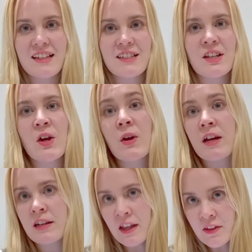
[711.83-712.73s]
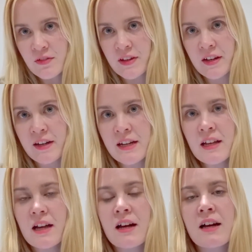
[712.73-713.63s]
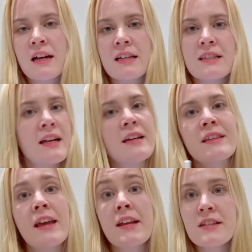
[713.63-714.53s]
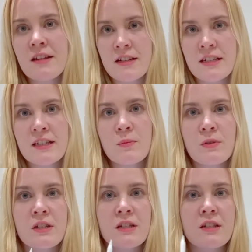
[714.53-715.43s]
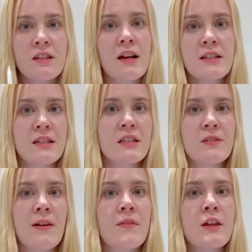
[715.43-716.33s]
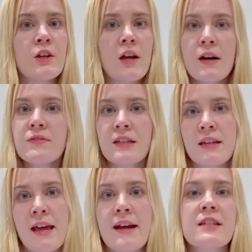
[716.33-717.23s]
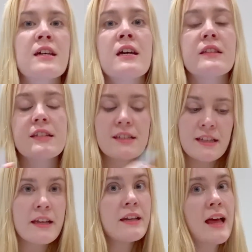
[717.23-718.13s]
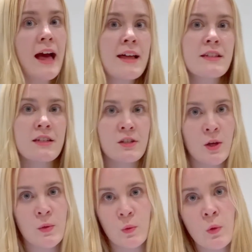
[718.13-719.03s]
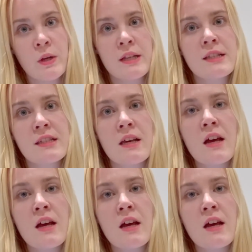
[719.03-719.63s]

So another theory is that in the 1890s, British scientists found that nerves connect the skin and internal organs.